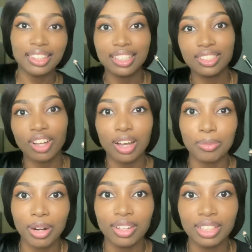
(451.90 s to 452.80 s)
this dark
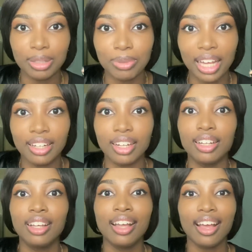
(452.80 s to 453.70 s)
brown lip liner
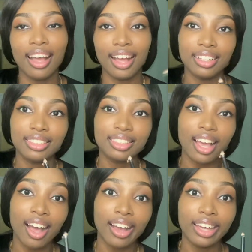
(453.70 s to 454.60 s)
and
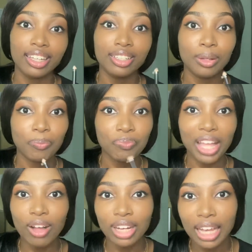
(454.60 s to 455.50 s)
I
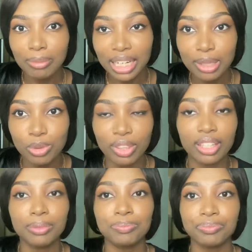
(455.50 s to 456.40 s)
outline my lips with
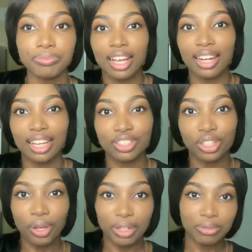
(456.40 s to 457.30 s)
it. I like to
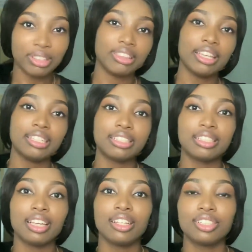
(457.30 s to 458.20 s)
go in with this
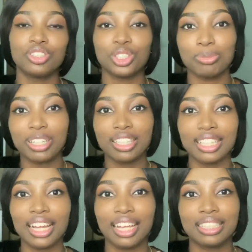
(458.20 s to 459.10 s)
just because
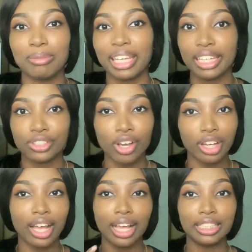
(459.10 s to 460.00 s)
I like to make it
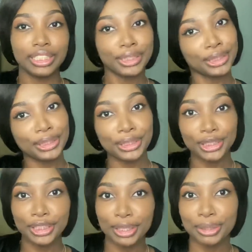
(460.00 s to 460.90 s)
darker and look,
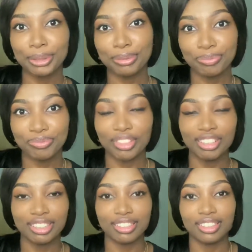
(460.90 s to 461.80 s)
you know,
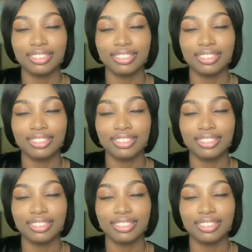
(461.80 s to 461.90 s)
nicer.